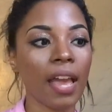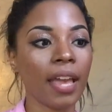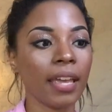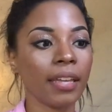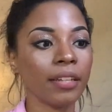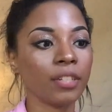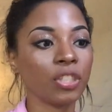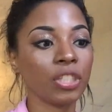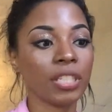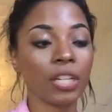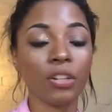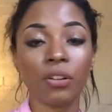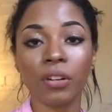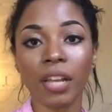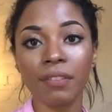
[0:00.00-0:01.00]
And she said,
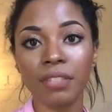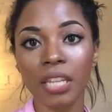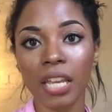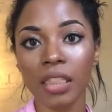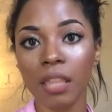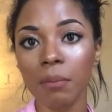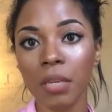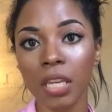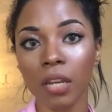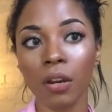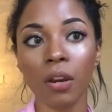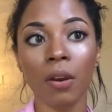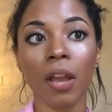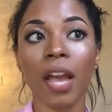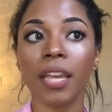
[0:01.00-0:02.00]
you don't have to get them
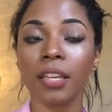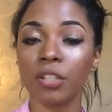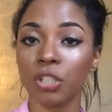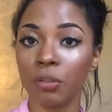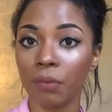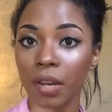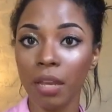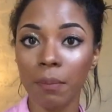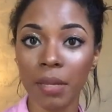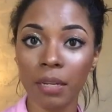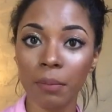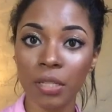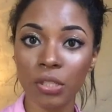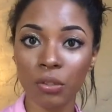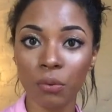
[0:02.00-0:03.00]
here. I, she
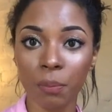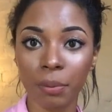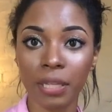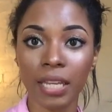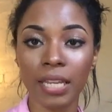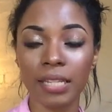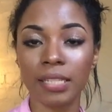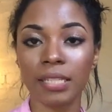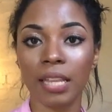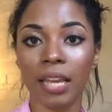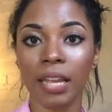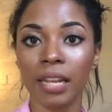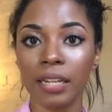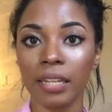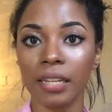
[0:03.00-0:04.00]
recommended me to a place
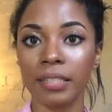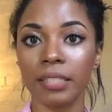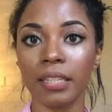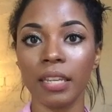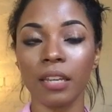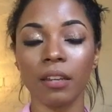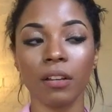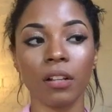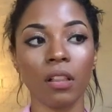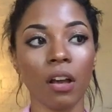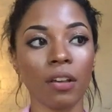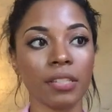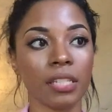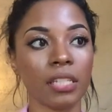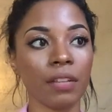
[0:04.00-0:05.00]
that had antique
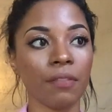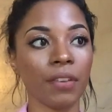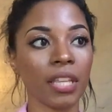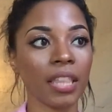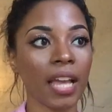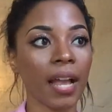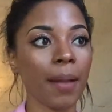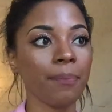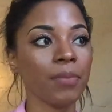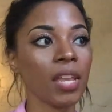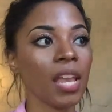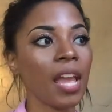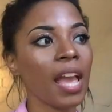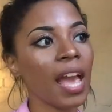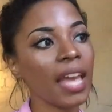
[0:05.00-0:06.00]
cloths and stuff like that.
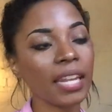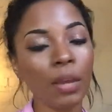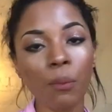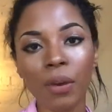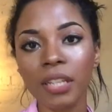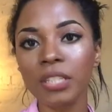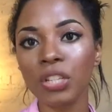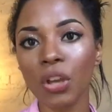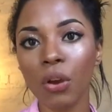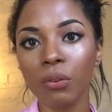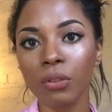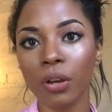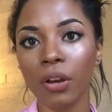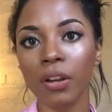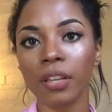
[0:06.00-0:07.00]
And I went to go
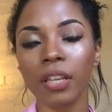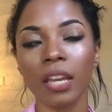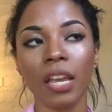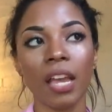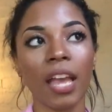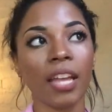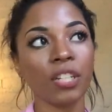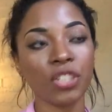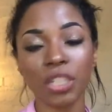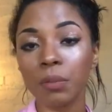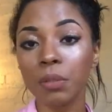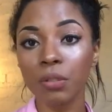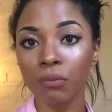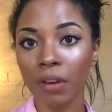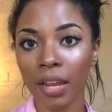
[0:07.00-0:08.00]
look, and she
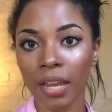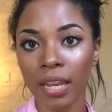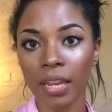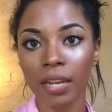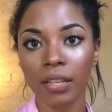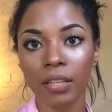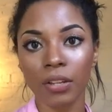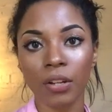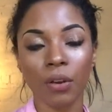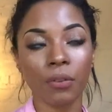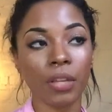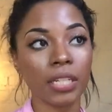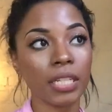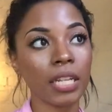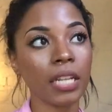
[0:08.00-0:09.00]
was right. You know,
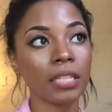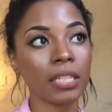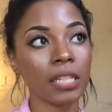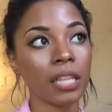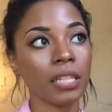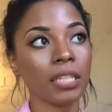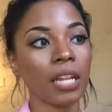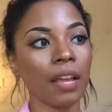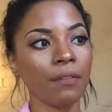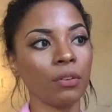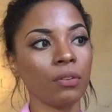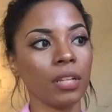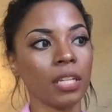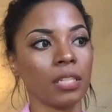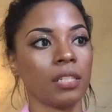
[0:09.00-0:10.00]
they did, they did have
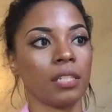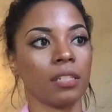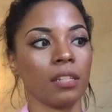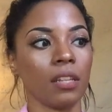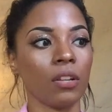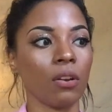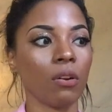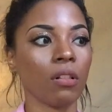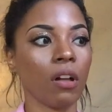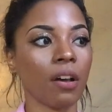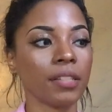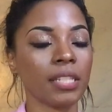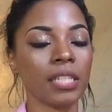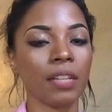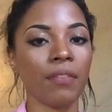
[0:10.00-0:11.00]
unique, you know,
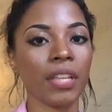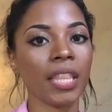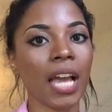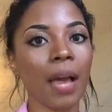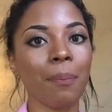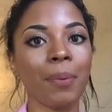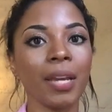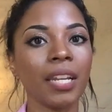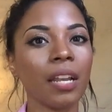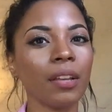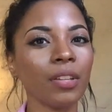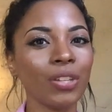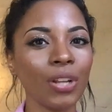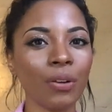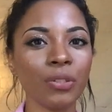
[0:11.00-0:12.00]
cloths and stuff like that. But
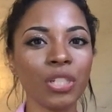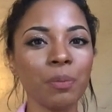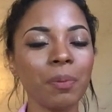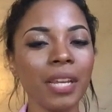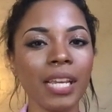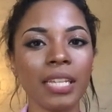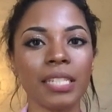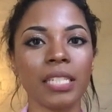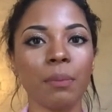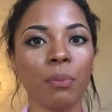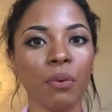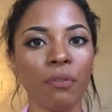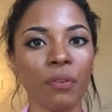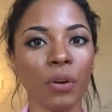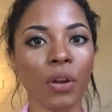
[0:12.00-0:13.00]
you know, just being a
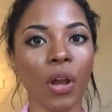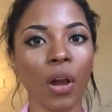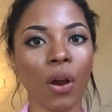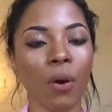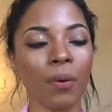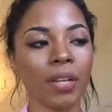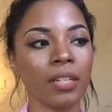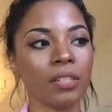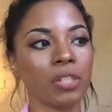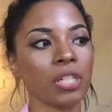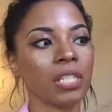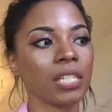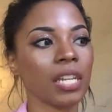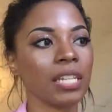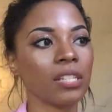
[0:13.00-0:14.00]
simple Virgo and
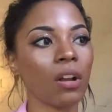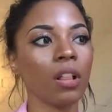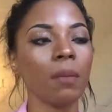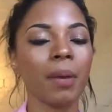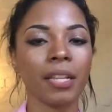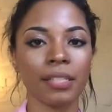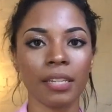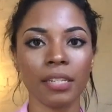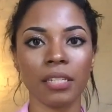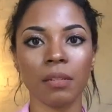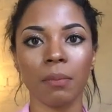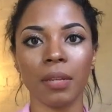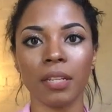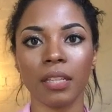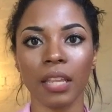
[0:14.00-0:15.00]
just it's all about
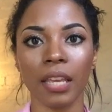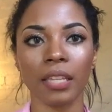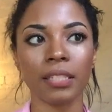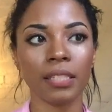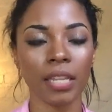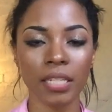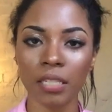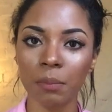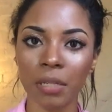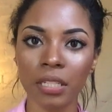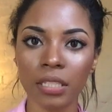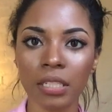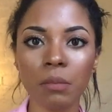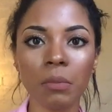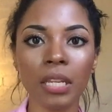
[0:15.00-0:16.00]
sentiment. Like sentiment
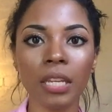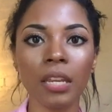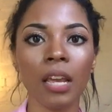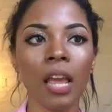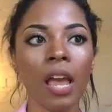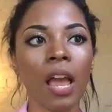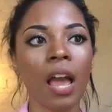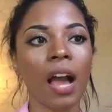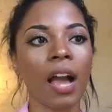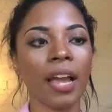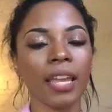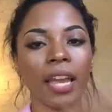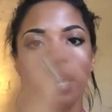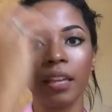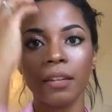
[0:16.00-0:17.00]
to me, I
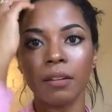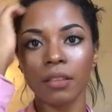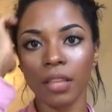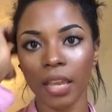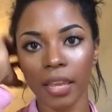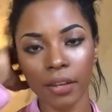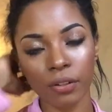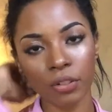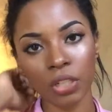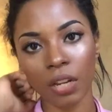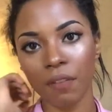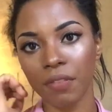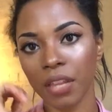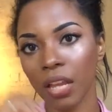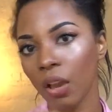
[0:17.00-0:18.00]
had the
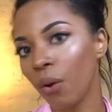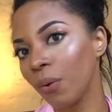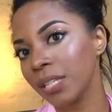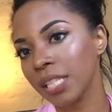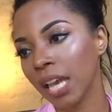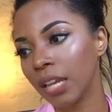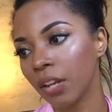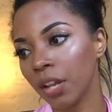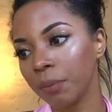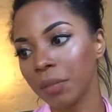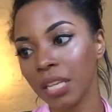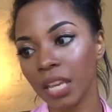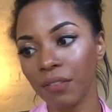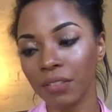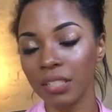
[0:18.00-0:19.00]
handkerchief that I always had on
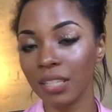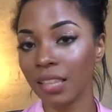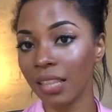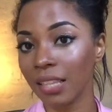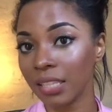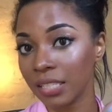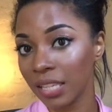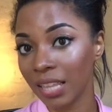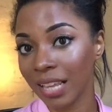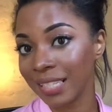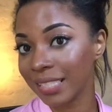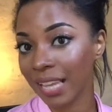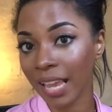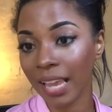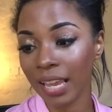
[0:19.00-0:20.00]
me, even to to
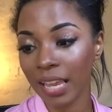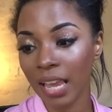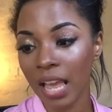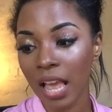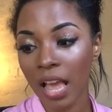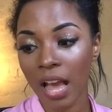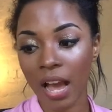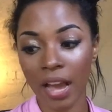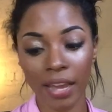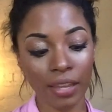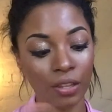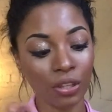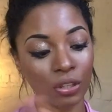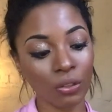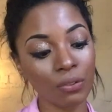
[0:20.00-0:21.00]
that day.
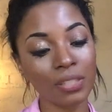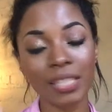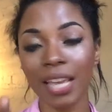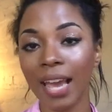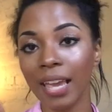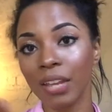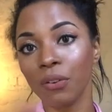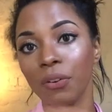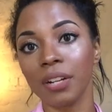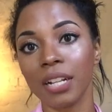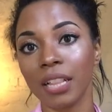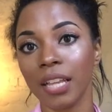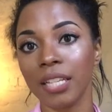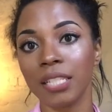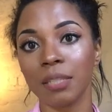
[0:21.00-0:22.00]
I used that in order to
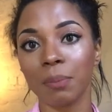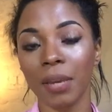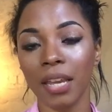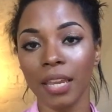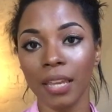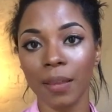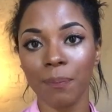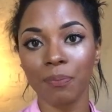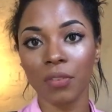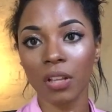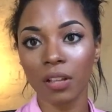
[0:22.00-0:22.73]
cleanse my